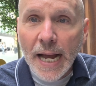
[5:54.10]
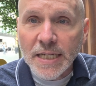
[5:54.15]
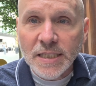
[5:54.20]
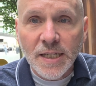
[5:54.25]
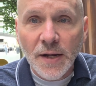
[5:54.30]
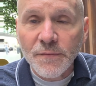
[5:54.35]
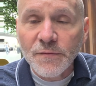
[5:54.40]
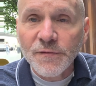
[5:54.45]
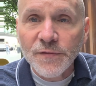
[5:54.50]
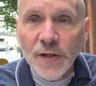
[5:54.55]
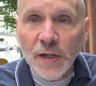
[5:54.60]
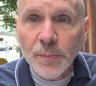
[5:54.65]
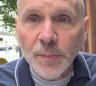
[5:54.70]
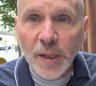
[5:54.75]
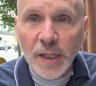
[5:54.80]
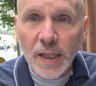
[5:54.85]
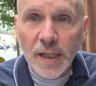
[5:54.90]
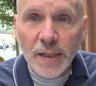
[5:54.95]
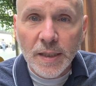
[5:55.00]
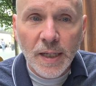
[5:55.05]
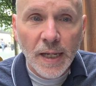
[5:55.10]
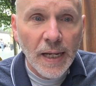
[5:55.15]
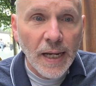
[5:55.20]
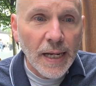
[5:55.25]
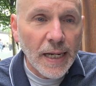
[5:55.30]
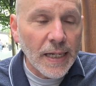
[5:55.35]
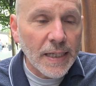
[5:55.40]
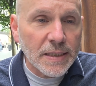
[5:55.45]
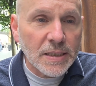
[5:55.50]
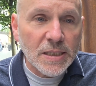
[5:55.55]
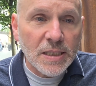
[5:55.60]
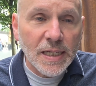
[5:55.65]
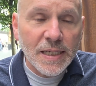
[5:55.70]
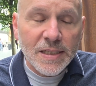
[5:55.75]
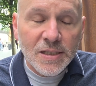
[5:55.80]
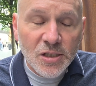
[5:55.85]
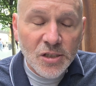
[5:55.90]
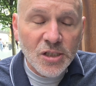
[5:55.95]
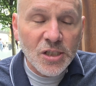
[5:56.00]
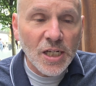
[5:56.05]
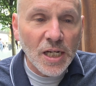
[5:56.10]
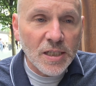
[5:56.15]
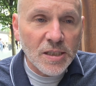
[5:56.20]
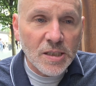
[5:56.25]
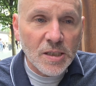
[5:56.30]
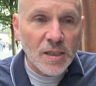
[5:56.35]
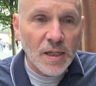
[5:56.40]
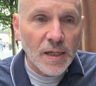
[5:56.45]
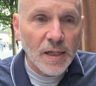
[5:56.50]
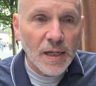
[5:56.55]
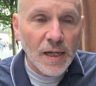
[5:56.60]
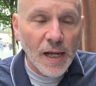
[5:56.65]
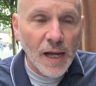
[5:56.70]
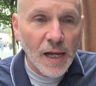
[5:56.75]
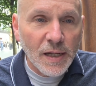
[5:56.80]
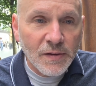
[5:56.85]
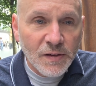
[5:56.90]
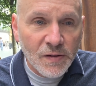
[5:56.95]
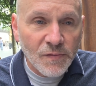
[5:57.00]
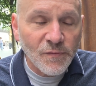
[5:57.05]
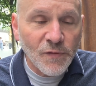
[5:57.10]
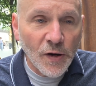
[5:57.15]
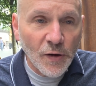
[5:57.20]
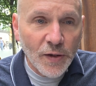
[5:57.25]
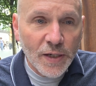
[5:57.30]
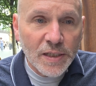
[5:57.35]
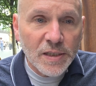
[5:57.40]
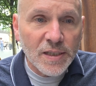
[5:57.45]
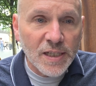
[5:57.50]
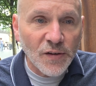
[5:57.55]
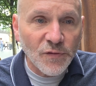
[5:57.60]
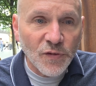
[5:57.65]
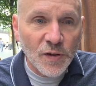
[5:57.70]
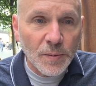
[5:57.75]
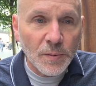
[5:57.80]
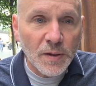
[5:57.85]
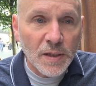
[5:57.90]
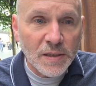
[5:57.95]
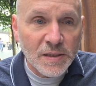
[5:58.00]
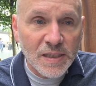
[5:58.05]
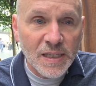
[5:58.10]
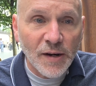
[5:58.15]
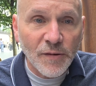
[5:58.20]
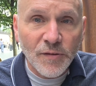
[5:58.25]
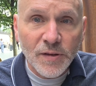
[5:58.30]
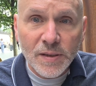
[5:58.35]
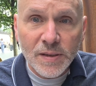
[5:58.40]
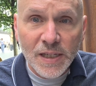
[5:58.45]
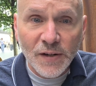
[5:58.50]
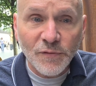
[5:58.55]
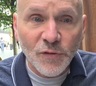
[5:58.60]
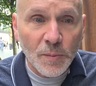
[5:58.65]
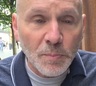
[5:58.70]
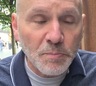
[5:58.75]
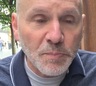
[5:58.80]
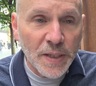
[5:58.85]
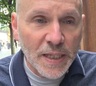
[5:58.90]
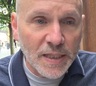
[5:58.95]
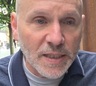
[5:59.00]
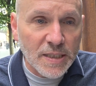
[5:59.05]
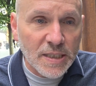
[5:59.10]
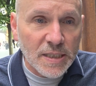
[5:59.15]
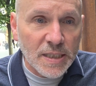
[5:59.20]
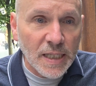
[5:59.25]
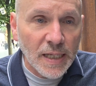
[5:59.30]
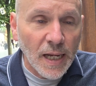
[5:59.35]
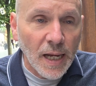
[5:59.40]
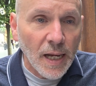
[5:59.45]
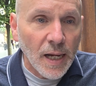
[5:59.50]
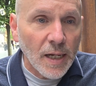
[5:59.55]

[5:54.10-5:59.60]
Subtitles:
as I'm filming it. It's just a very different beast.